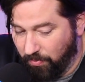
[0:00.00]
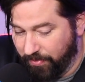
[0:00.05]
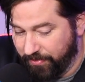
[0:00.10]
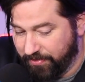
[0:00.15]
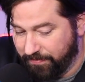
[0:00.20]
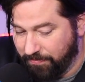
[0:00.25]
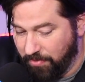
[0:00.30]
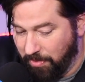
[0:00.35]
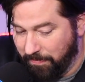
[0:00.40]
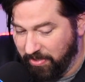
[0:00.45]

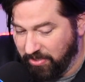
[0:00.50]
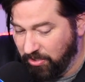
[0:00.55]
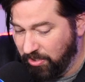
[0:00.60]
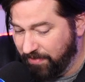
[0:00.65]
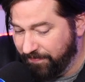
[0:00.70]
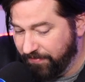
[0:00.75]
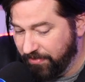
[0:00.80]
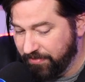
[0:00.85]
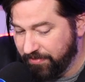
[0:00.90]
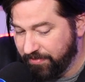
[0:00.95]
moment,
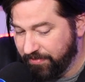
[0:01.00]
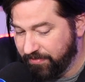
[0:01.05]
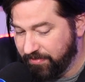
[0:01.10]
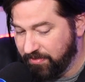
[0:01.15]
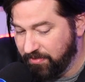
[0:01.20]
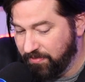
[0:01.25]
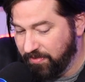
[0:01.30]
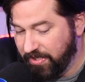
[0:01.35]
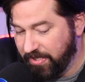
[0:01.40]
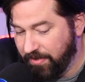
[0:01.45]
Universal
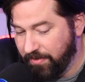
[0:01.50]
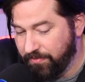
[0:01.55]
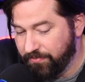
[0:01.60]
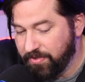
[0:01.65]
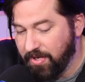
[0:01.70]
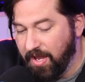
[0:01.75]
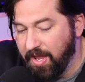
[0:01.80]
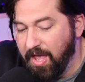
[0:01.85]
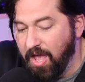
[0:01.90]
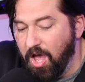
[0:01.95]
Studios
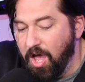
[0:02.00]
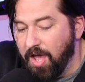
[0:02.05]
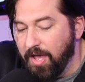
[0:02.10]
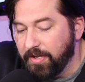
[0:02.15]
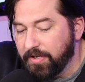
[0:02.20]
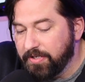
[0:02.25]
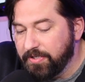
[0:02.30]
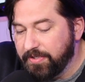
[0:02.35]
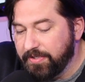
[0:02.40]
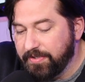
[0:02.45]

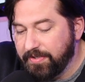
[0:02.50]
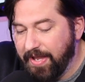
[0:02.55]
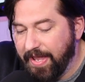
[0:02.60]
could